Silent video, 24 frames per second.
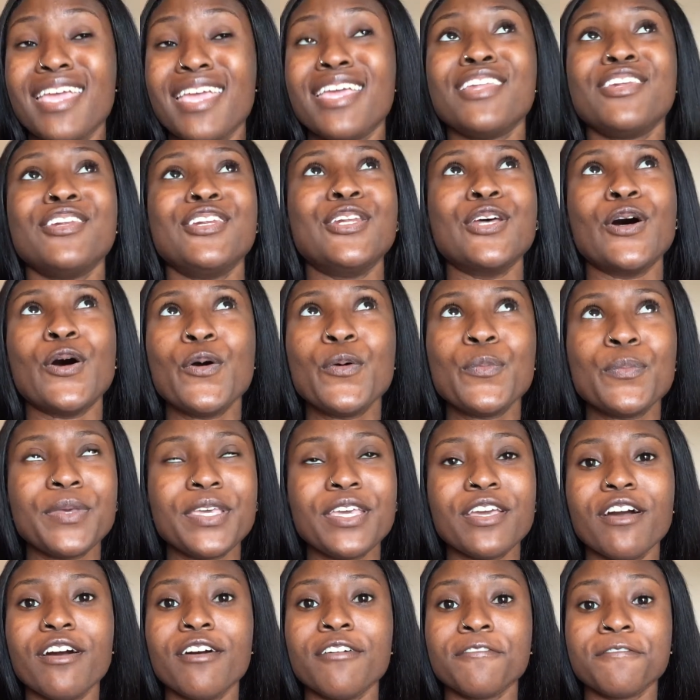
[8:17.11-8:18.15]
And don't
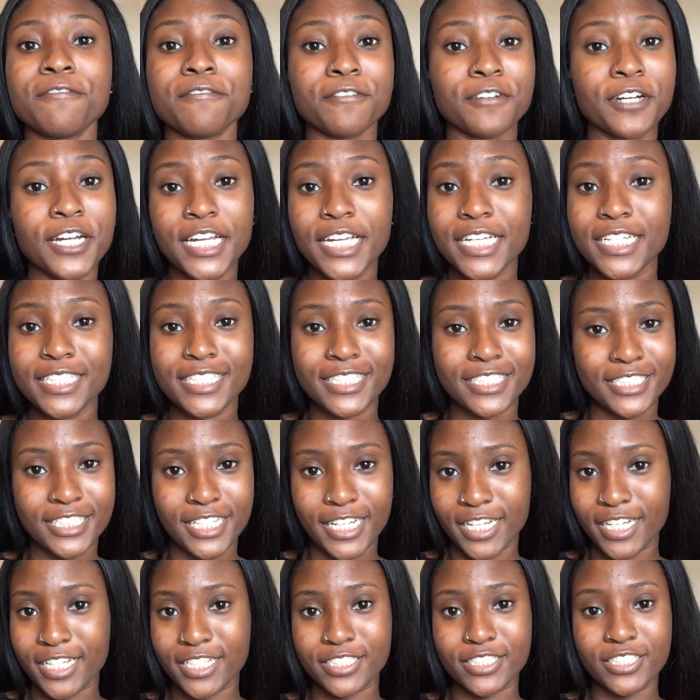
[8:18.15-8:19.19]
be afraid to
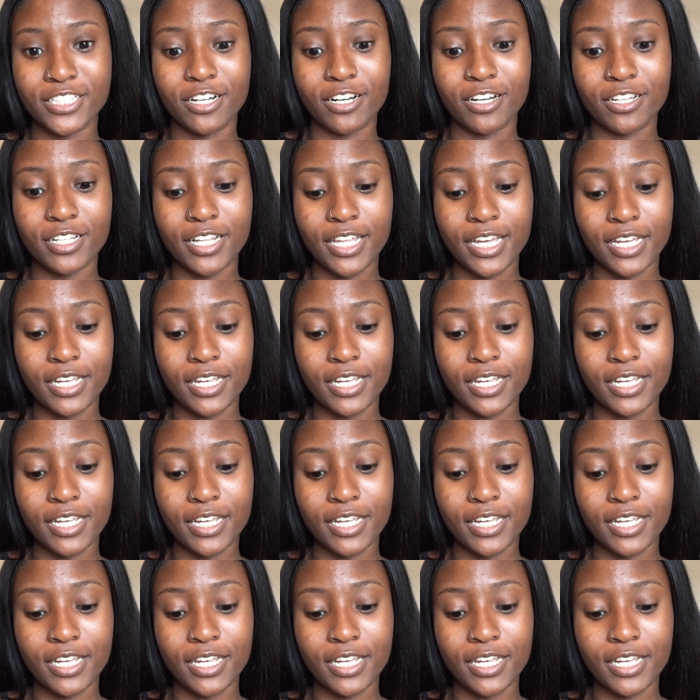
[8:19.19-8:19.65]
change, y'all.